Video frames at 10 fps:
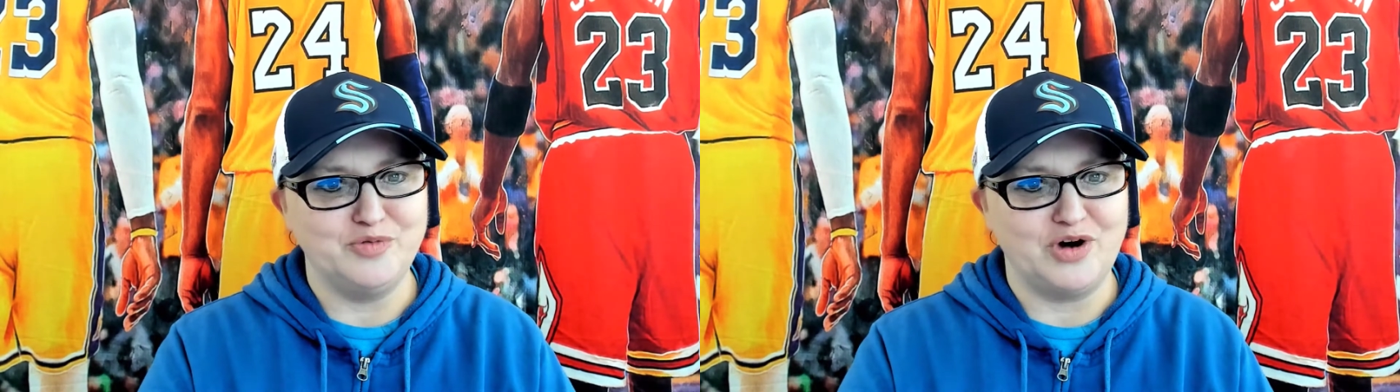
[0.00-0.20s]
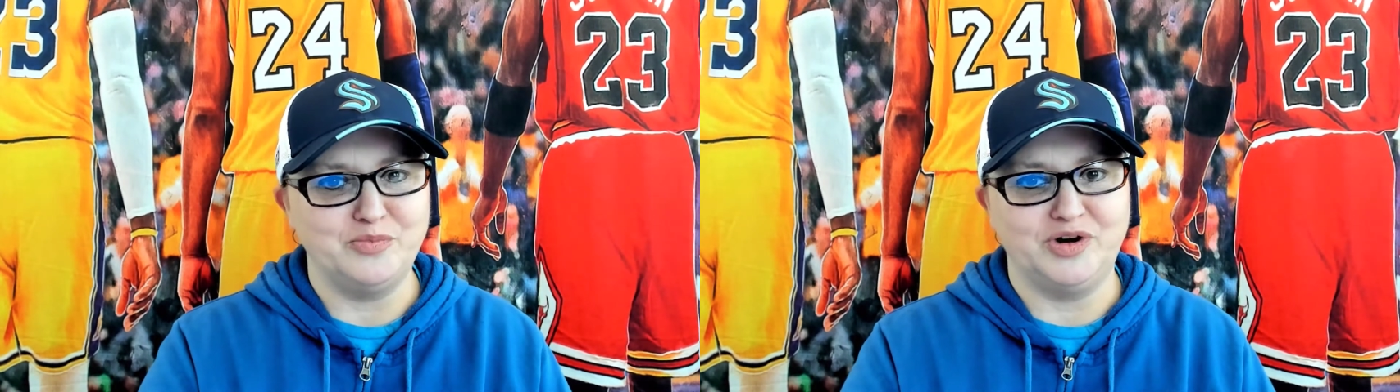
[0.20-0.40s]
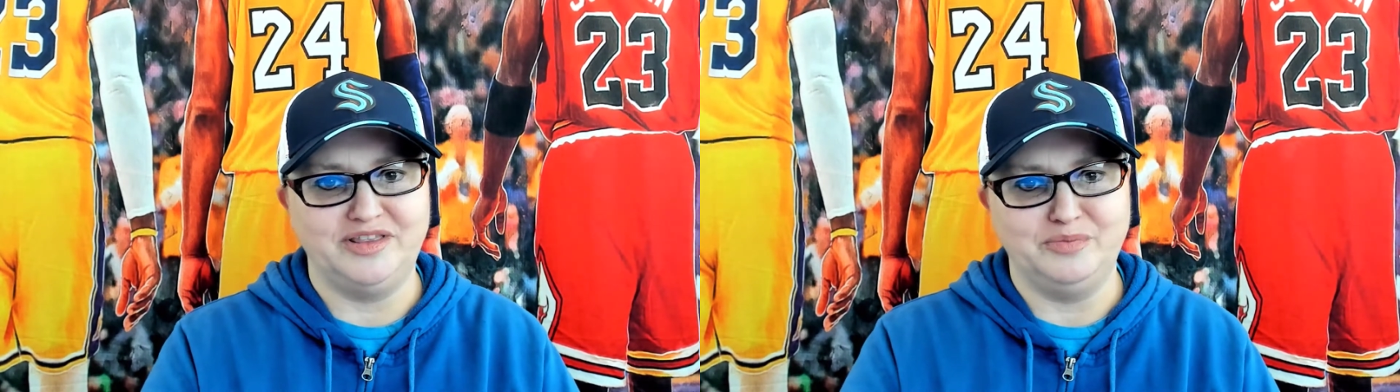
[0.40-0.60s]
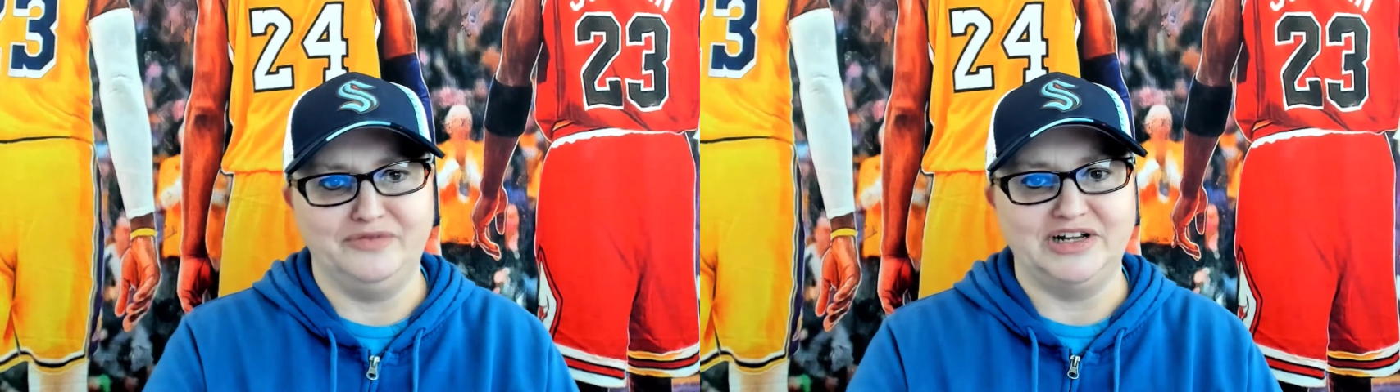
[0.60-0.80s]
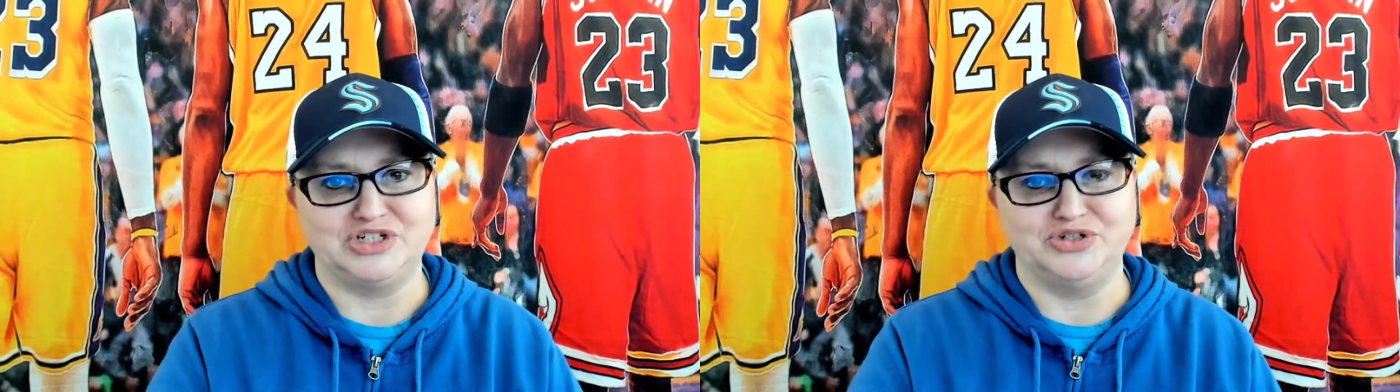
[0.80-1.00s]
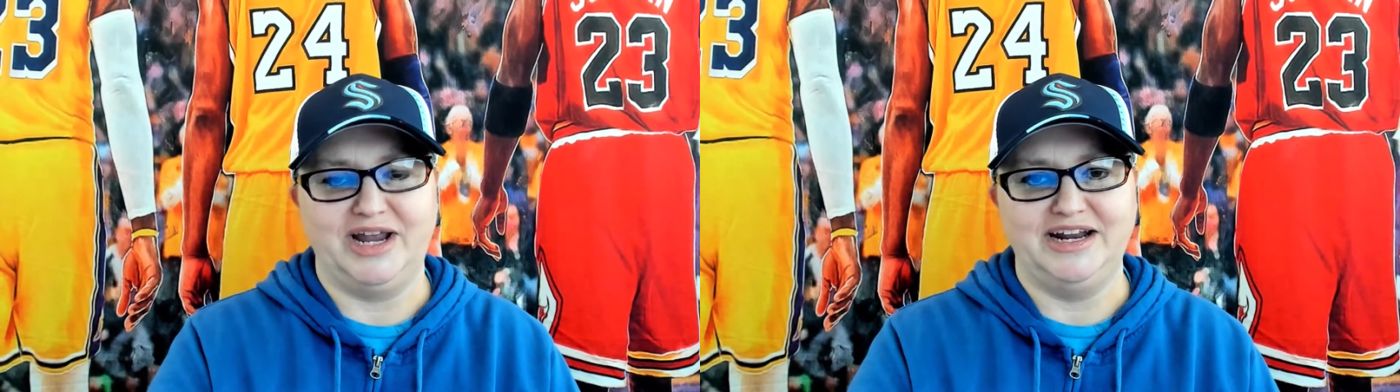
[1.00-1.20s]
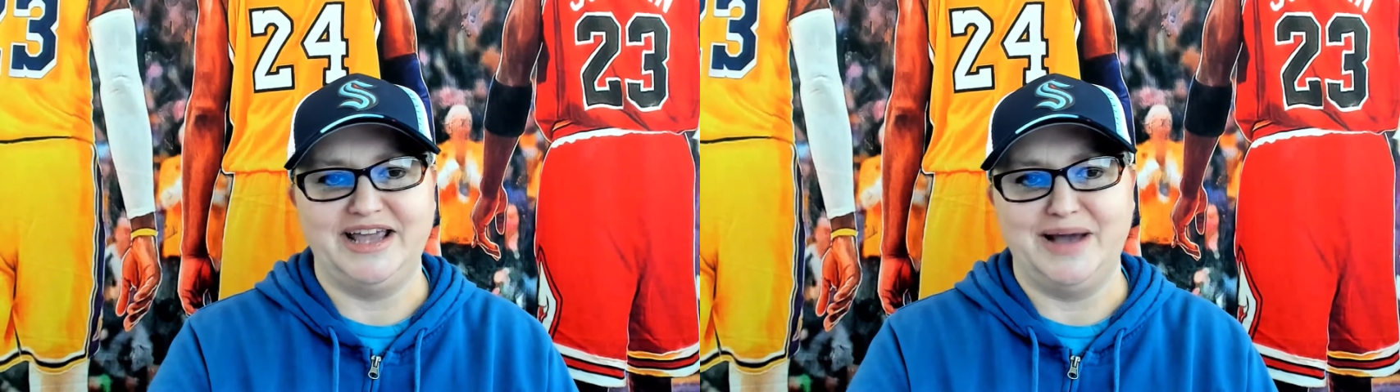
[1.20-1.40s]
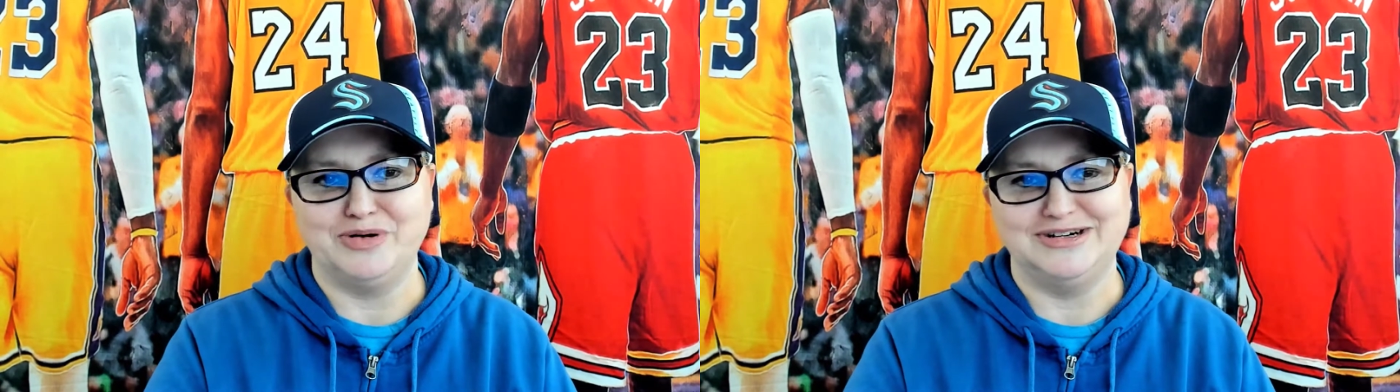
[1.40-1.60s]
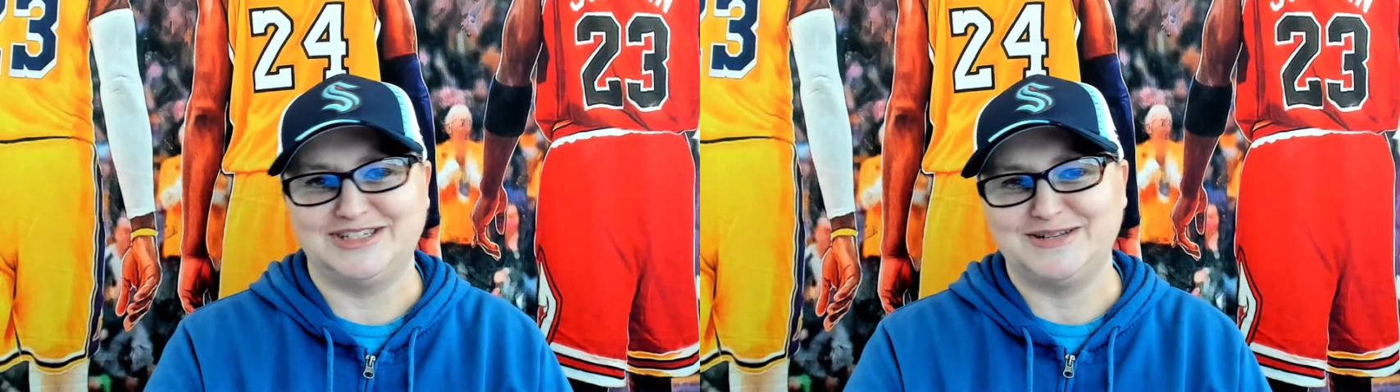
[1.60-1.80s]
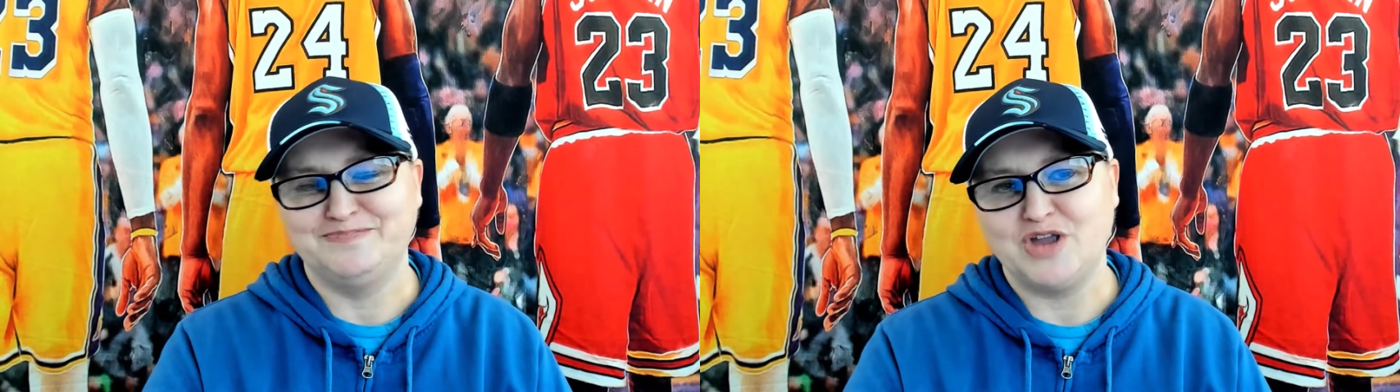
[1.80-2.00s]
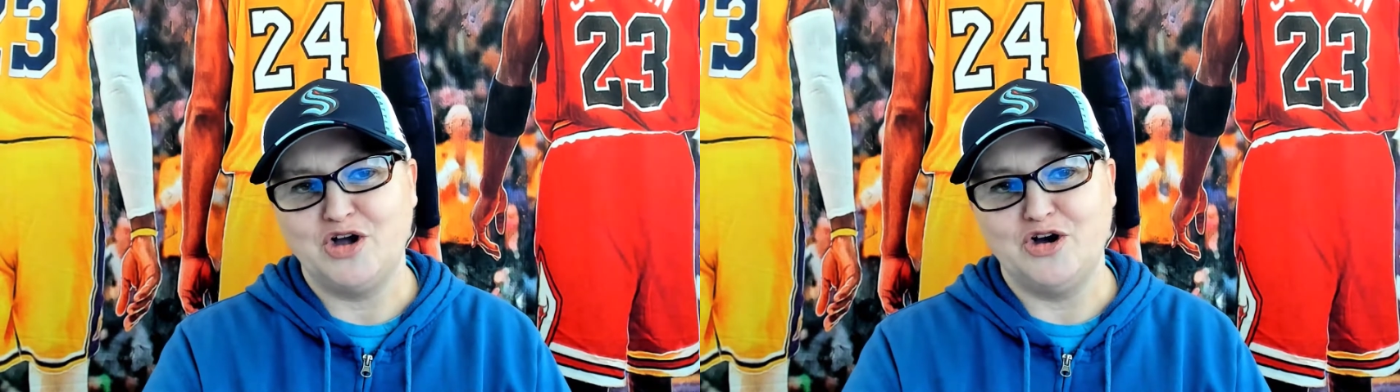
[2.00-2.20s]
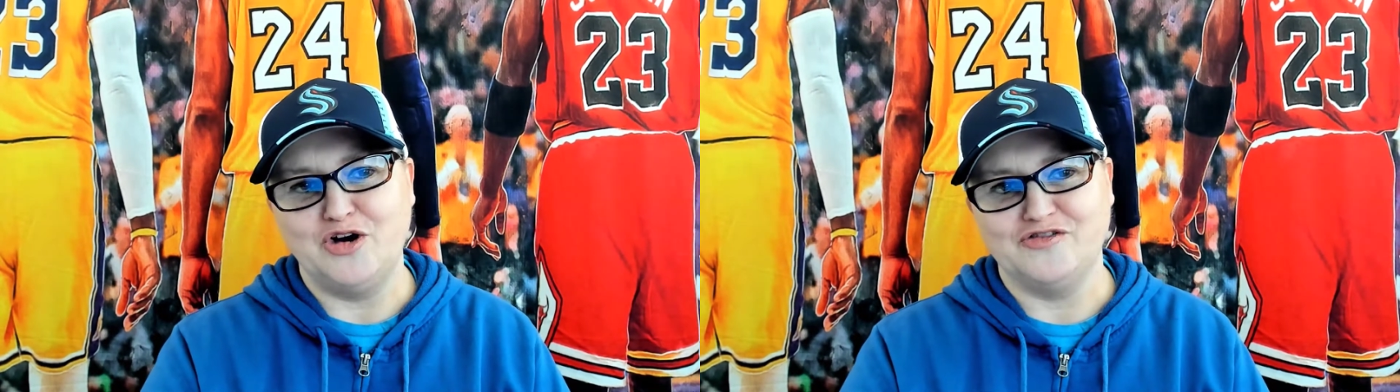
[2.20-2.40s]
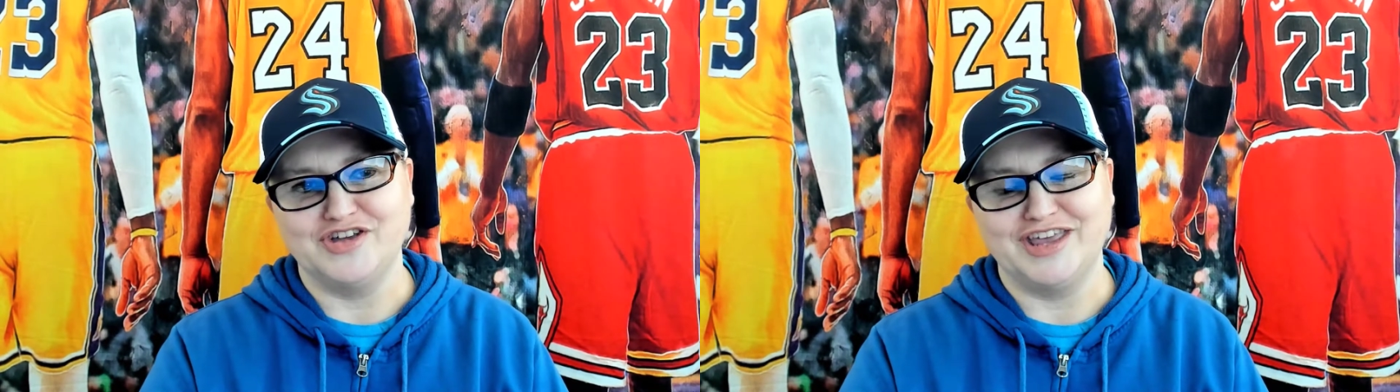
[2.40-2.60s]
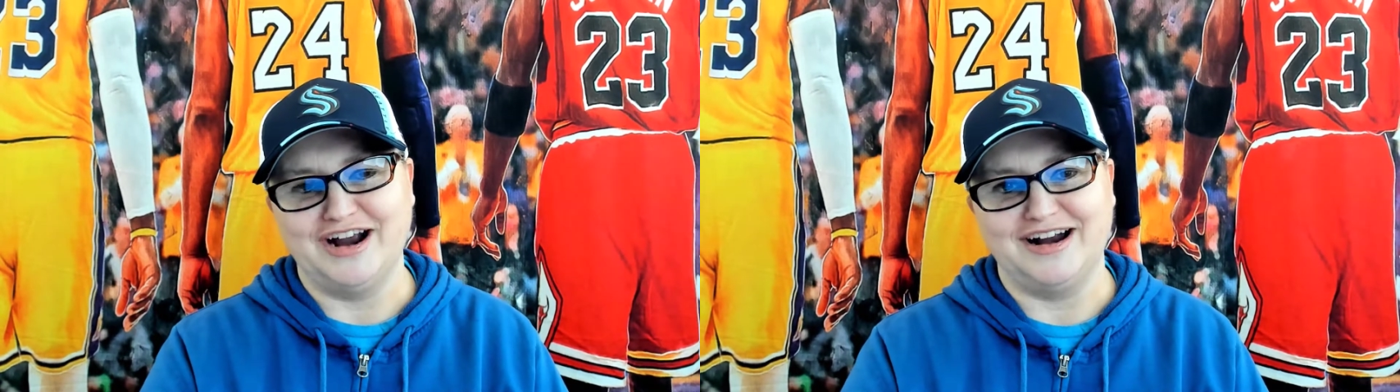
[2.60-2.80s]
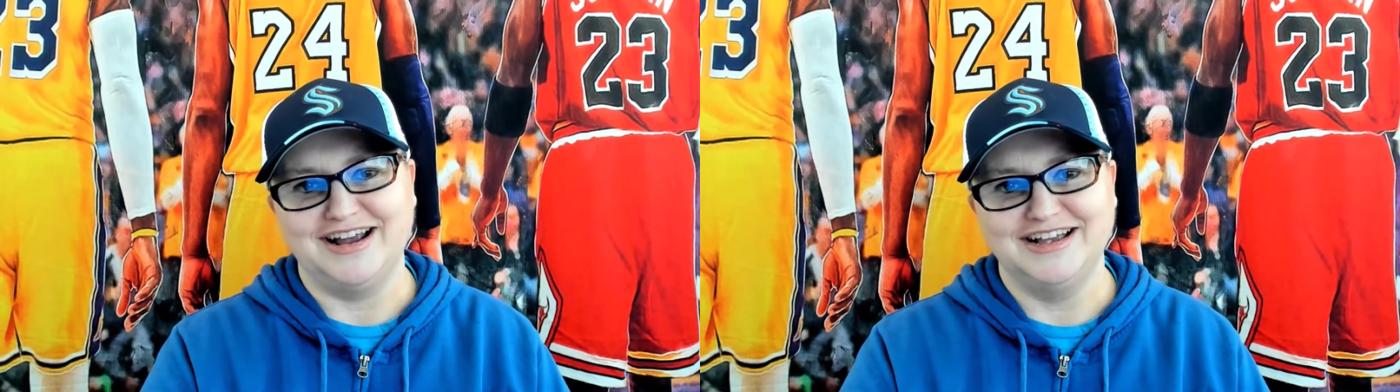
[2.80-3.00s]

where I'm one of the professional handicappers over there.